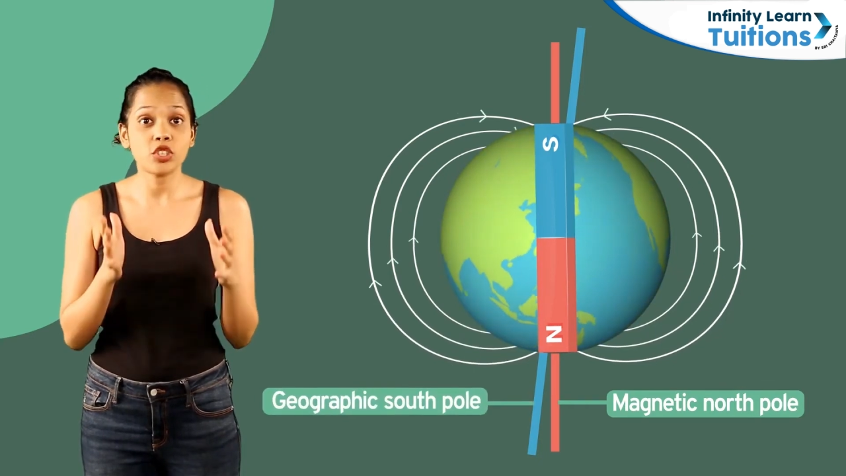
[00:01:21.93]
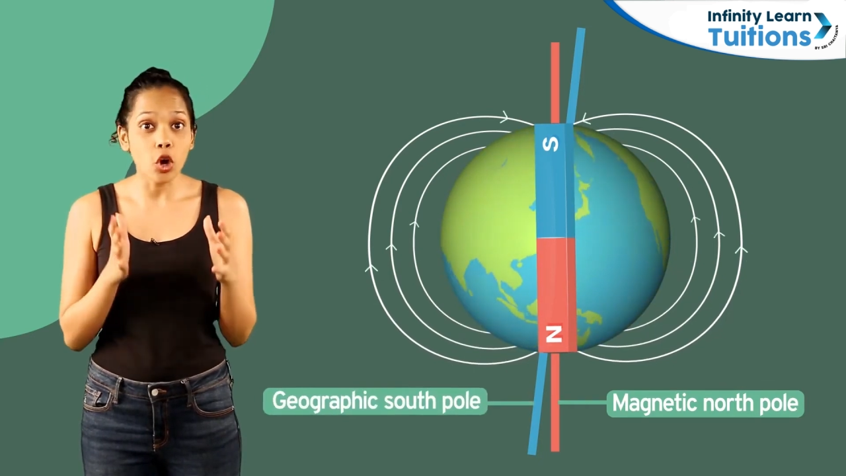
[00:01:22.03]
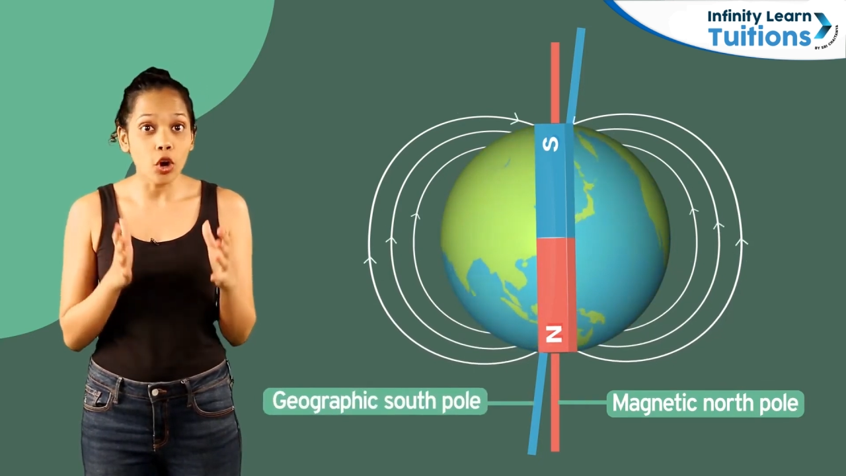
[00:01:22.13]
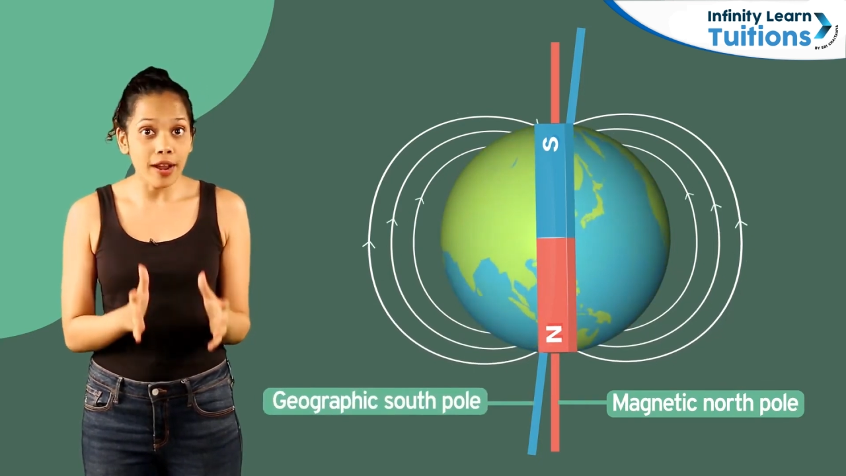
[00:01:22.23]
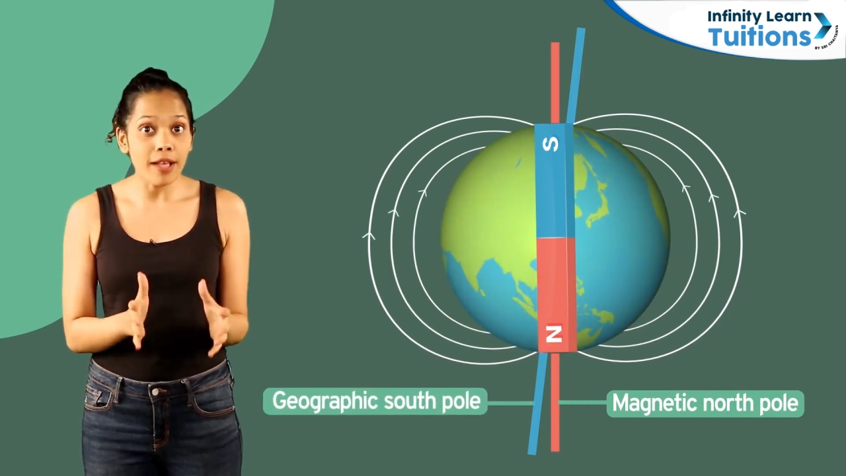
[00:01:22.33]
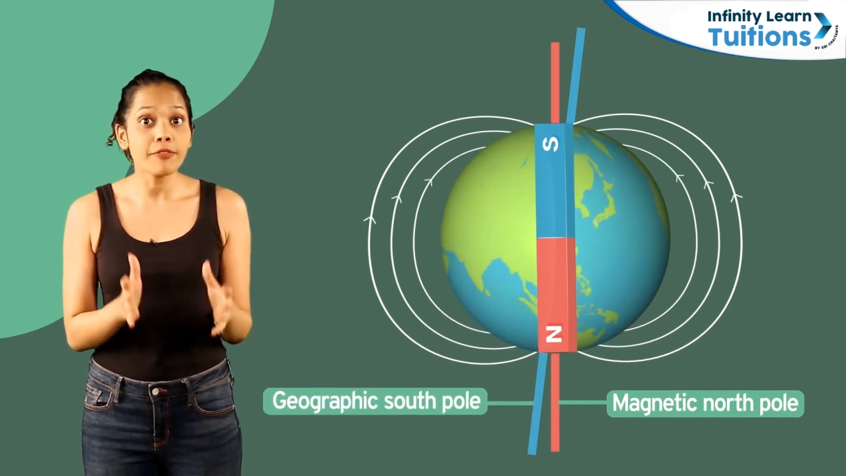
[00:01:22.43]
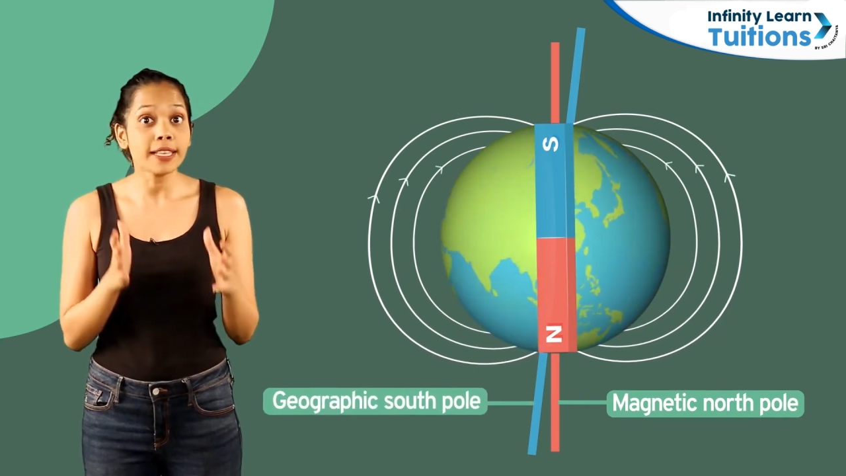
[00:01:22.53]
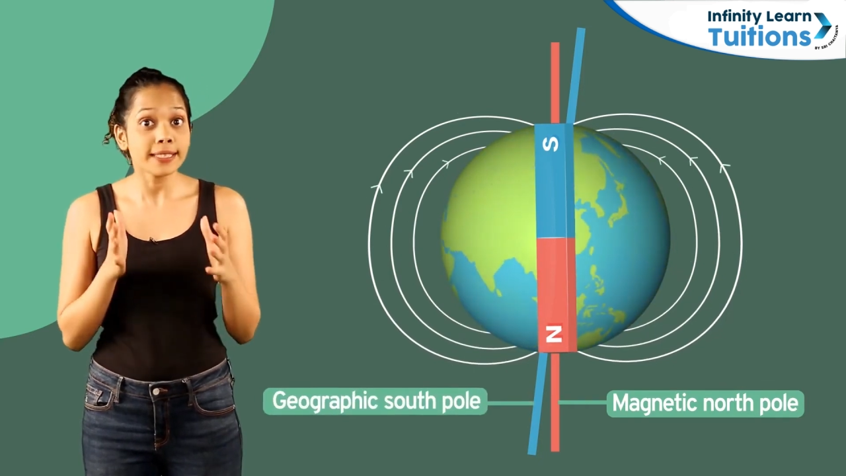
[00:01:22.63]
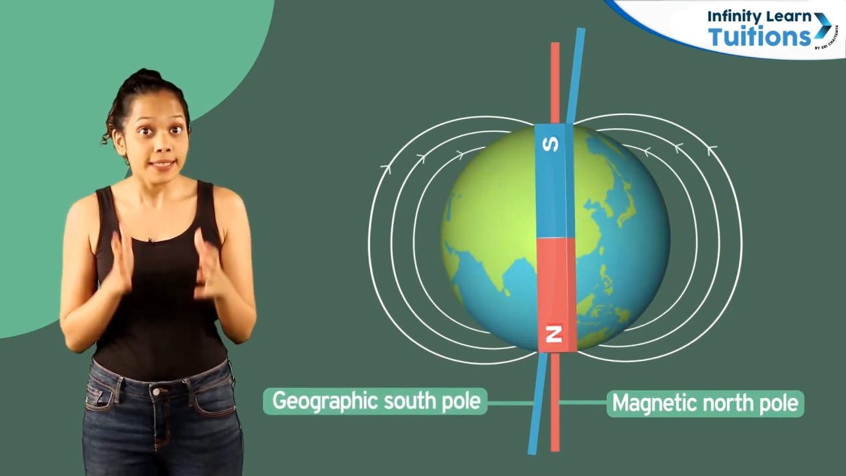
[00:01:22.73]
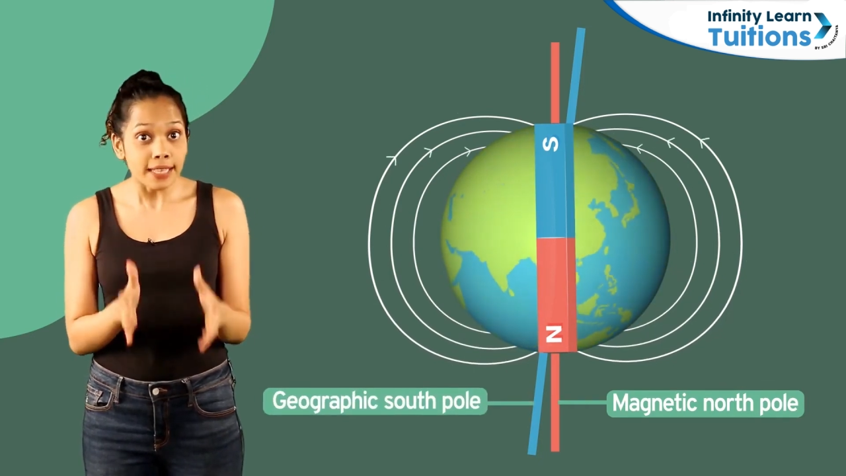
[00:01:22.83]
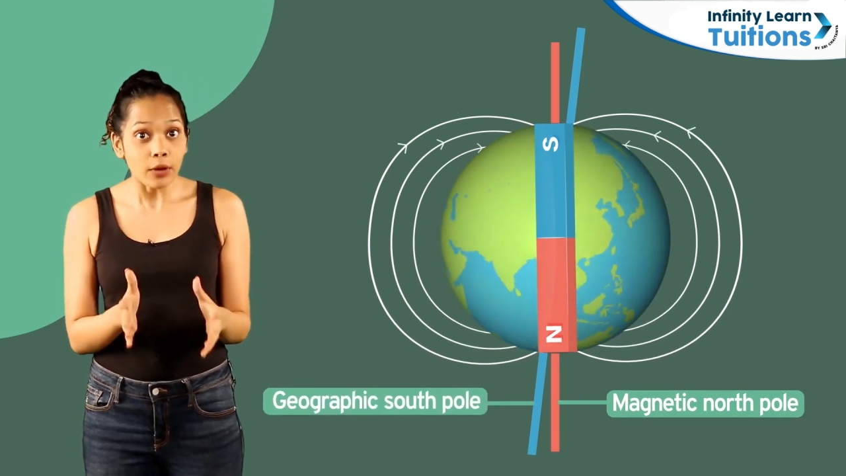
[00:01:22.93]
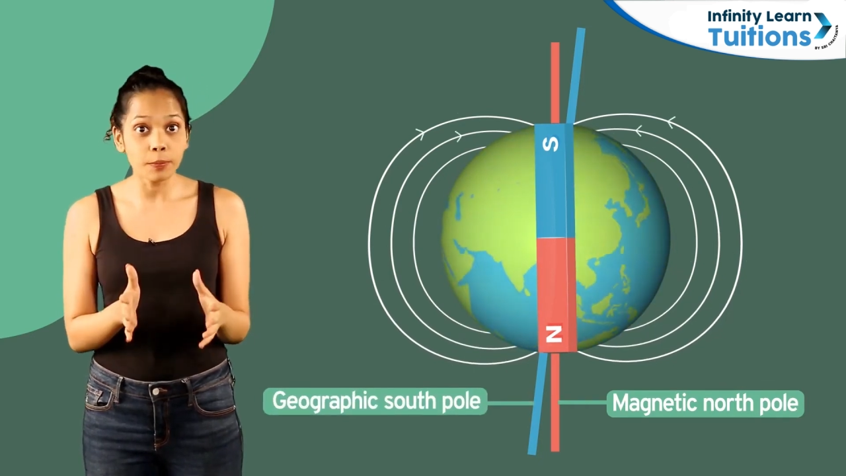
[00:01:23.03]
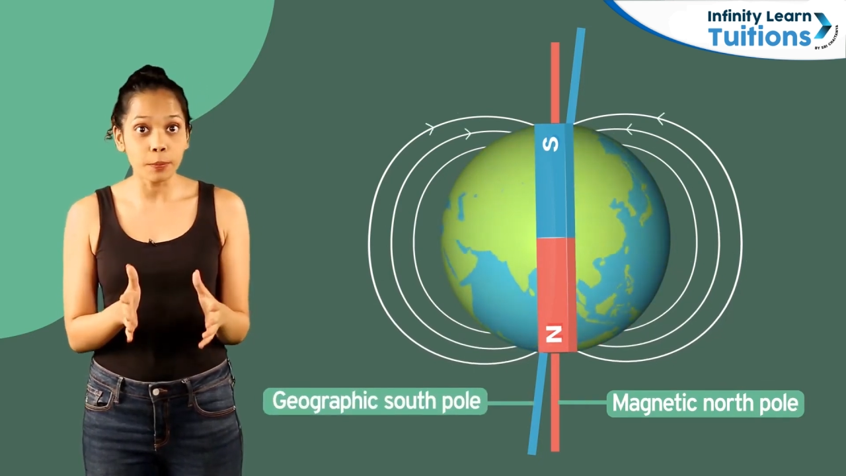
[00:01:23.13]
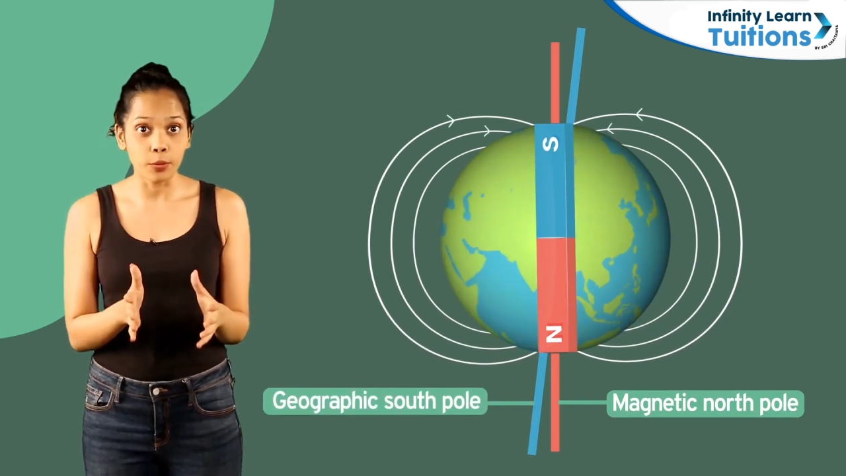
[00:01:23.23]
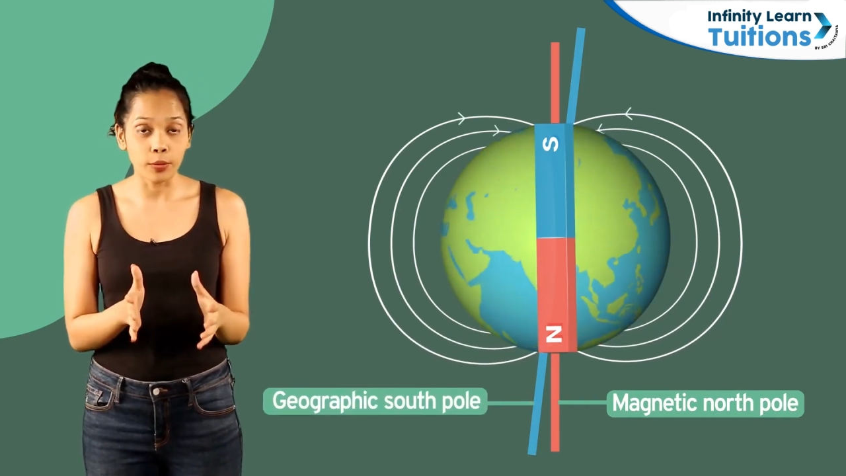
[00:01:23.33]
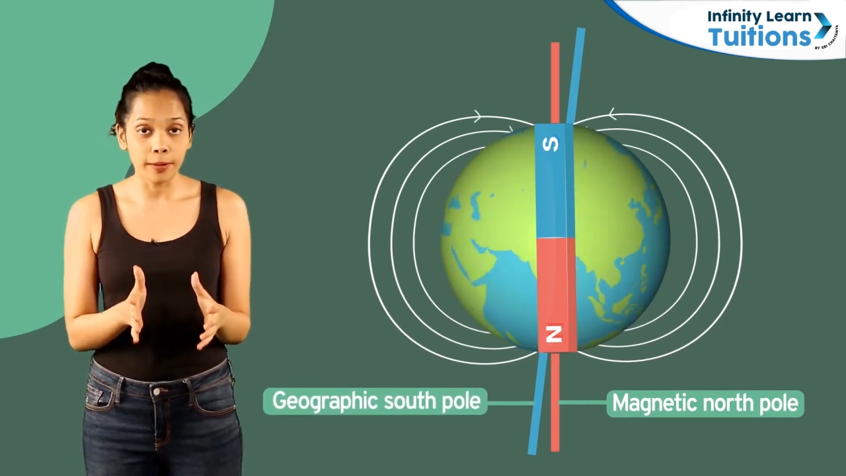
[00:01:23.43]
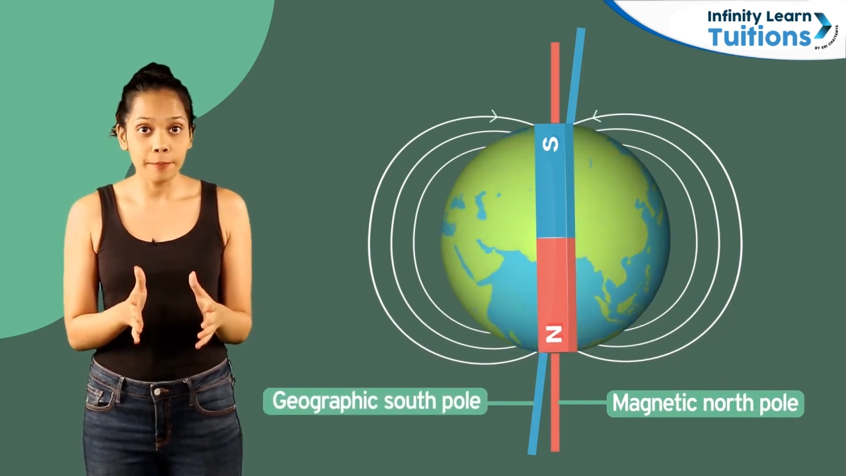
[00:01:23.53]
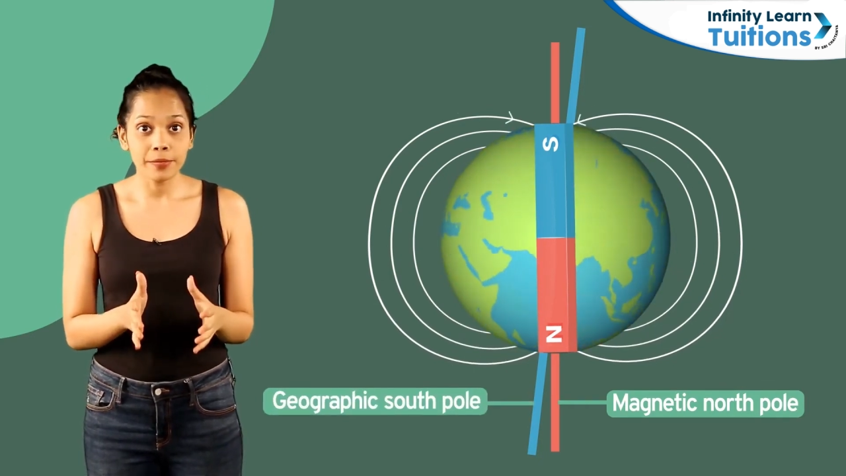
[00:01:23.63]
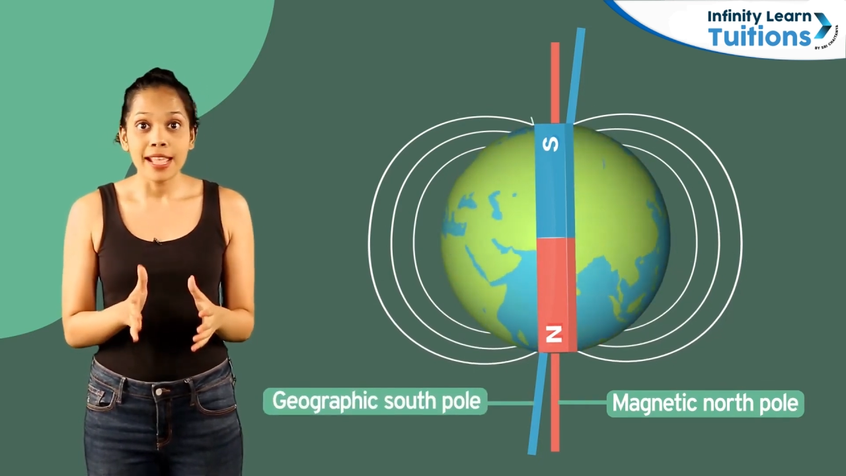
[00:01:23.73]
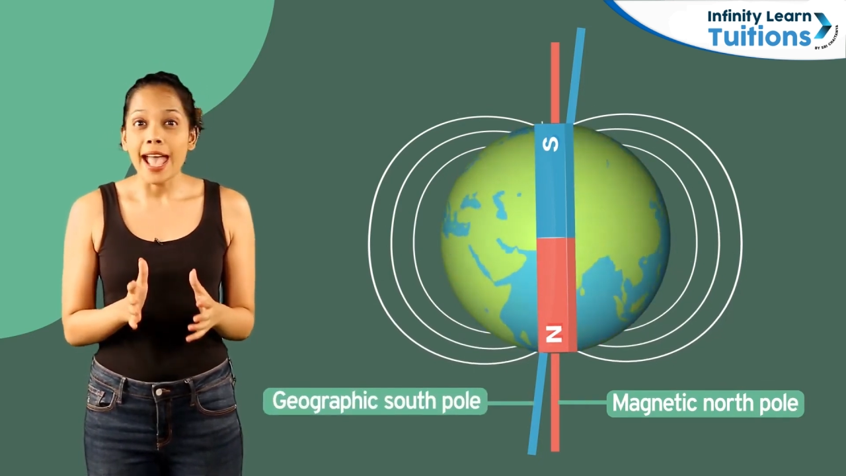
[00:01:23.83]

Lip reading: geographic south pole